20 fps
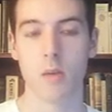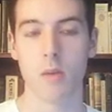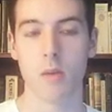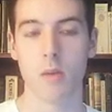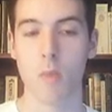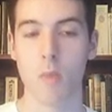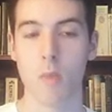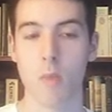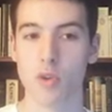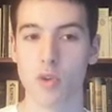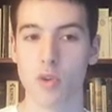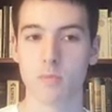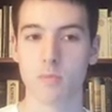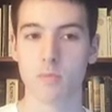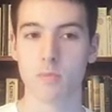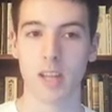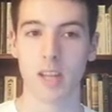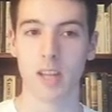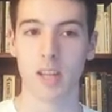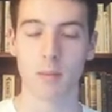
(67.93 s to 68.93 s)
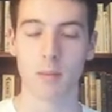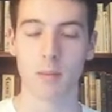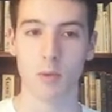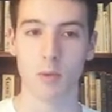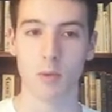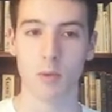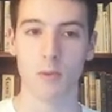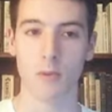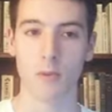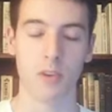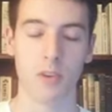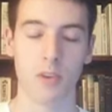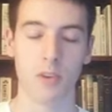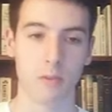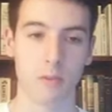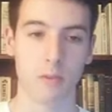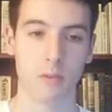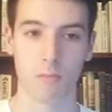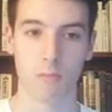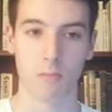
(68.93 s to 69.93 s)
most played move in the
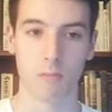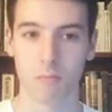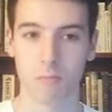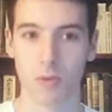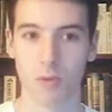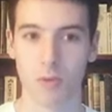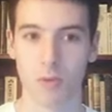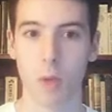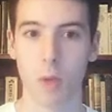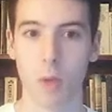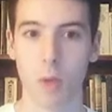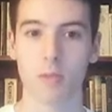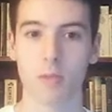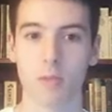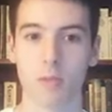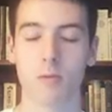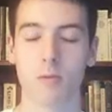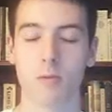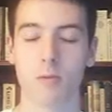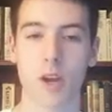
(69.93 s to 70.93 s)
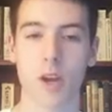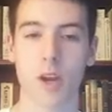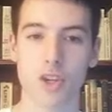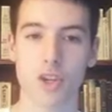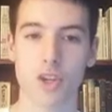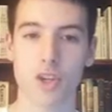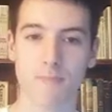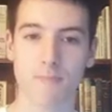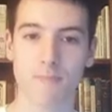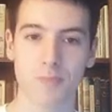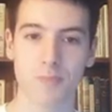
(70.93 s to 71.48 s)
normal variation,